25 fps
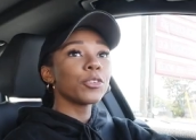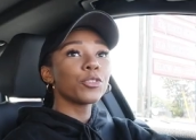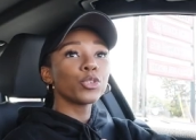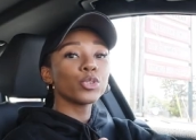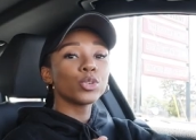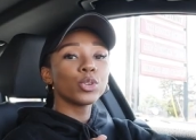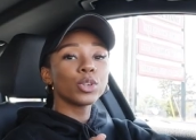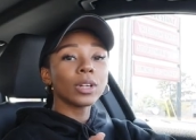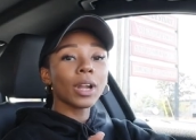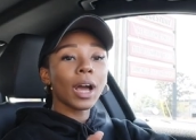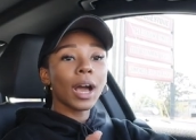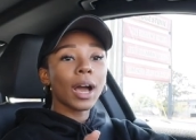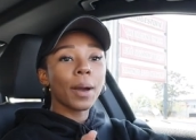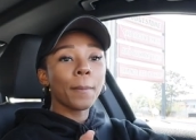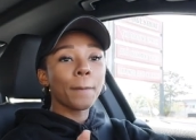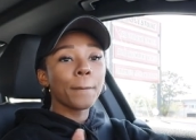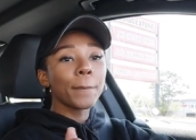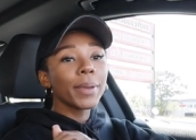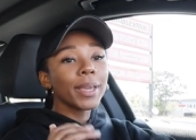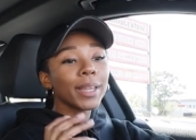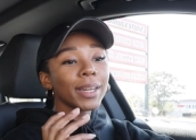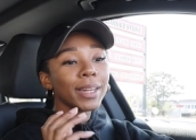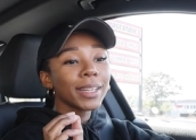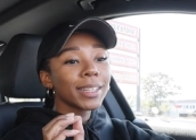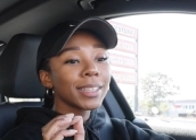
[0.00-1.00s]
If you do not
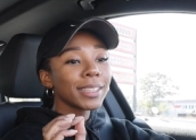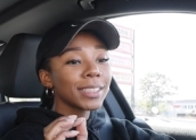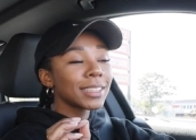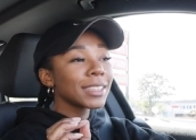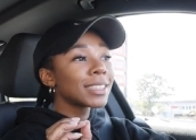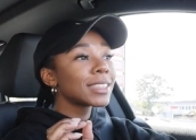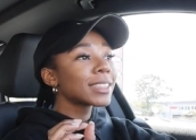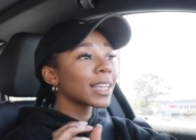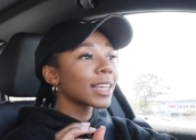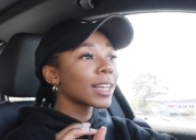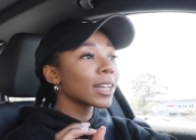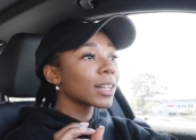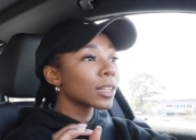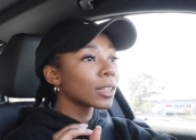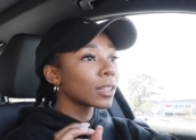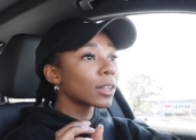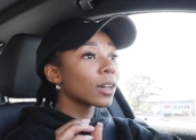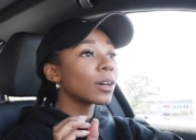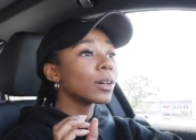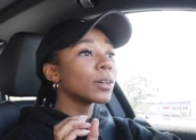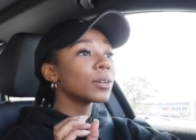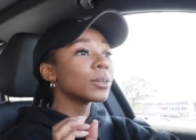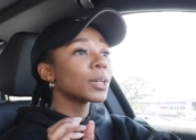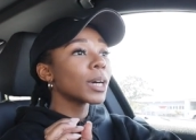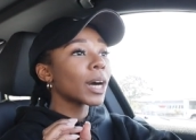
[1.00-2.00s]
immediately say
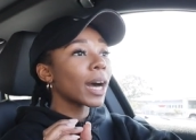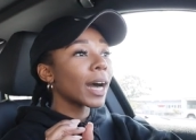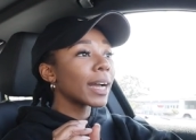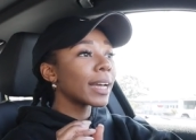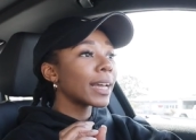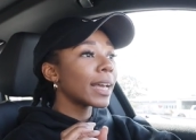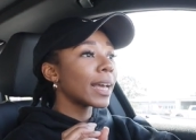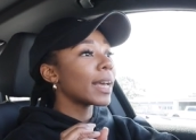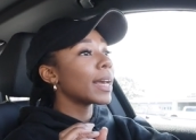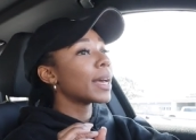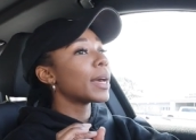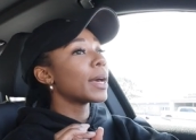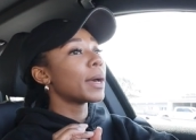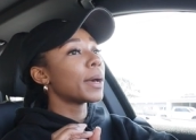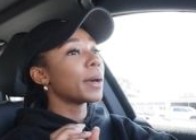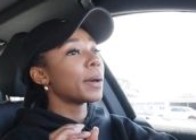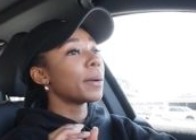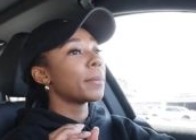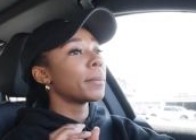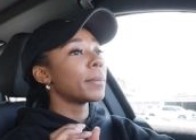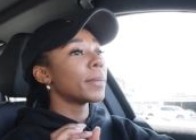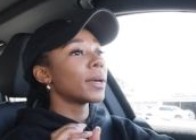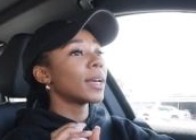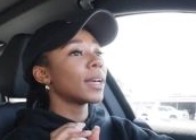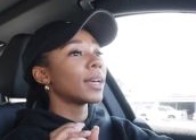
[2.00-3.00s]
hello, I
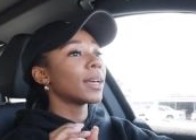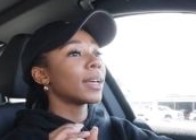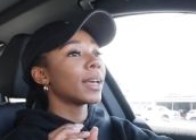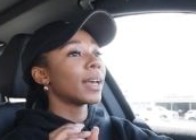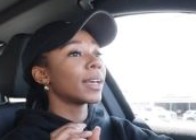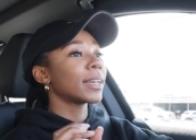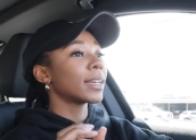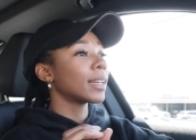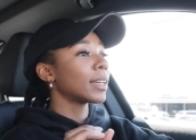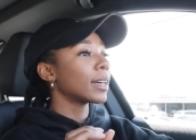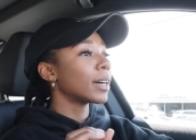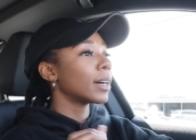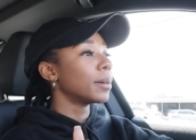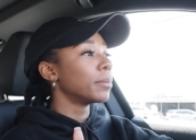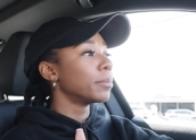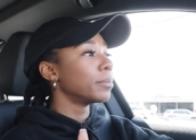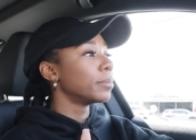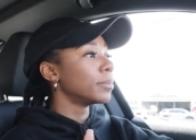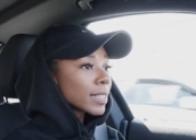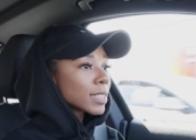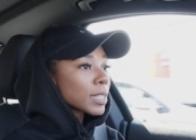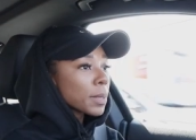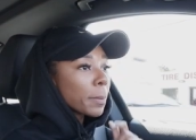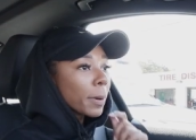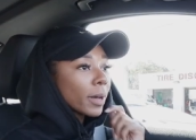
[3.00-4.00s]
am hanging up
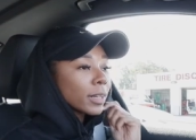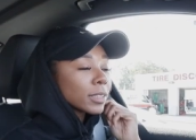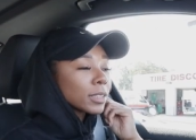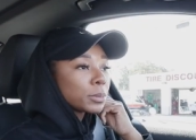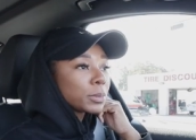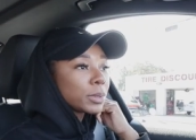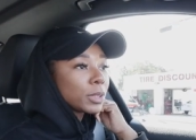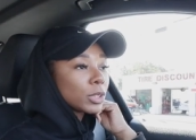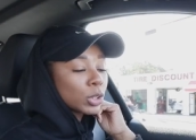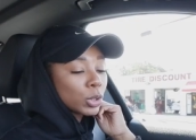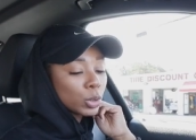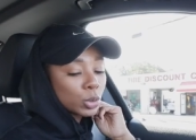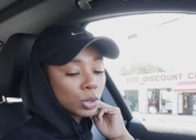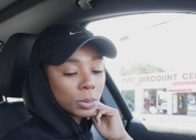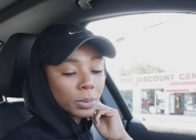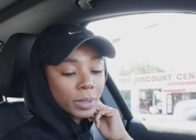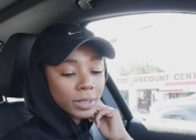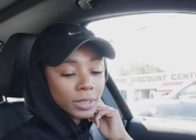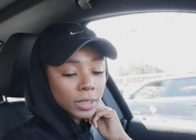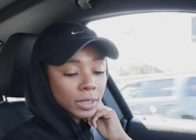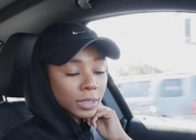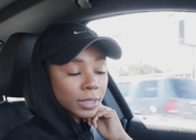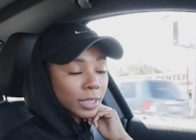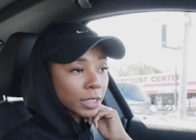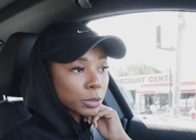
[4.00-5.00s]
about to be 2. I'm
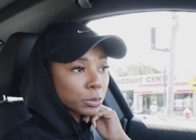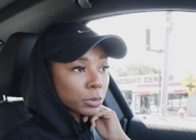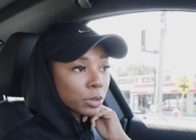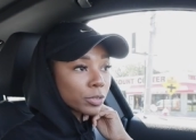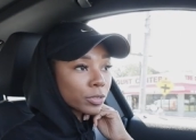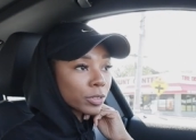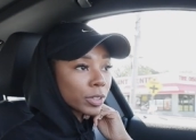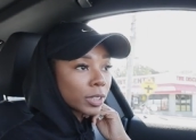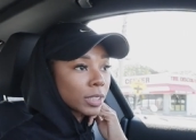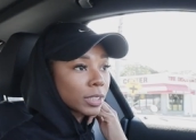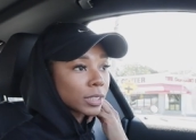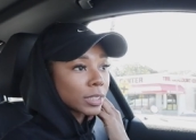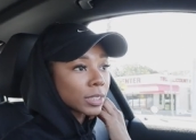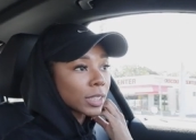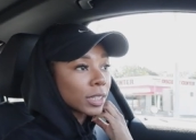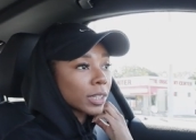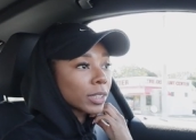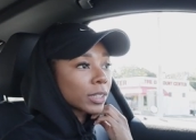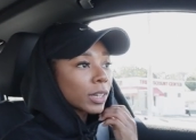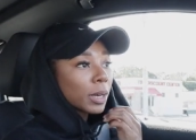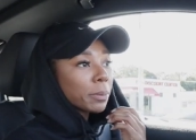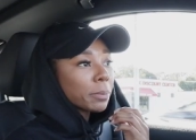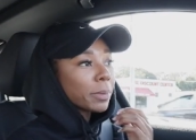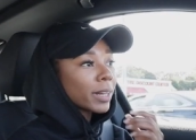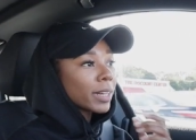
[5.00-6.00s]
about to text my friend and
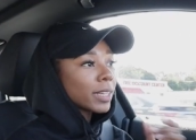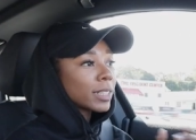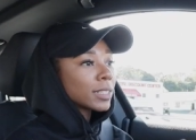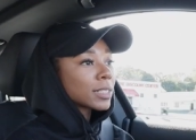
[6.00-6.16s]
tell her I might